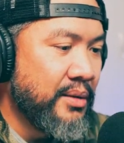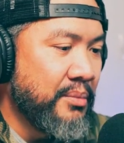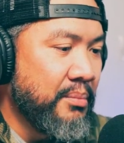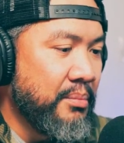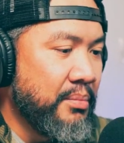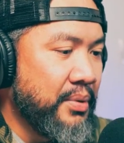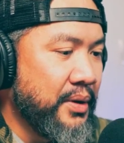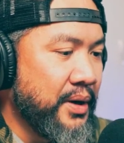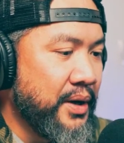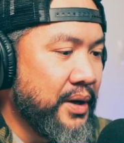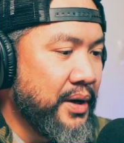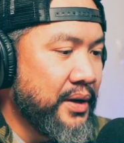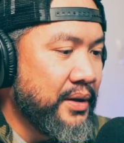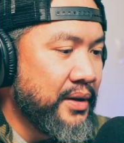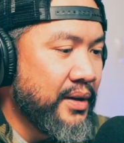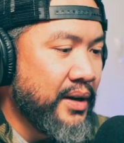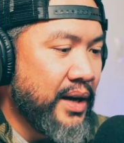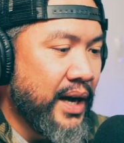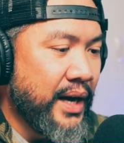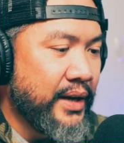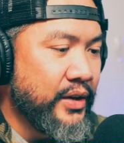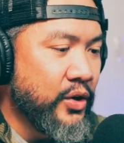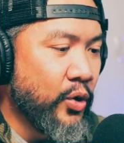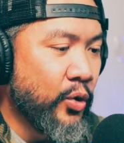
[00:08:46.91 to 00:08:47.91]
but
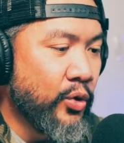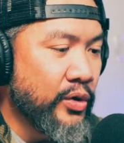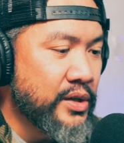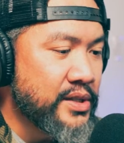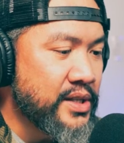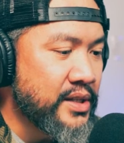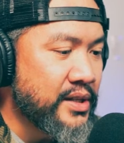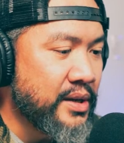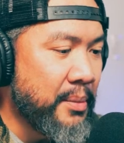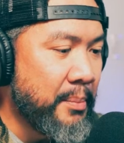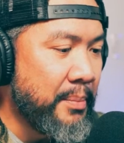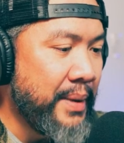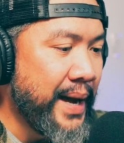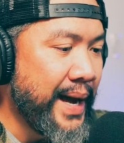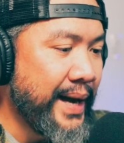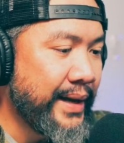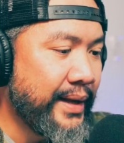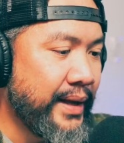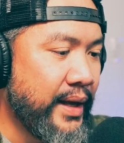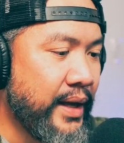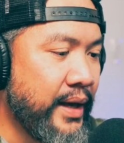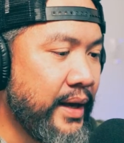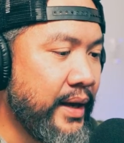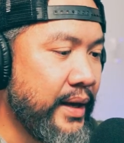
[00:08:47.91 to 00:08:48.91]
I notice in the back
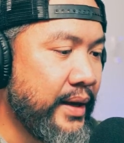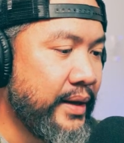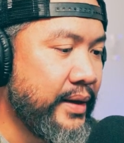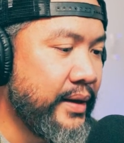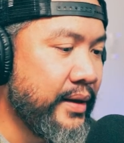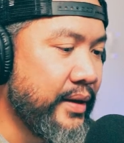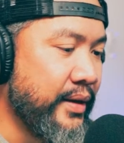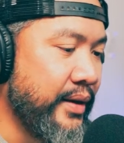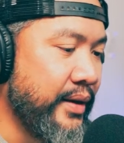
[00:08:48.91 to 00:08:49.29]
end,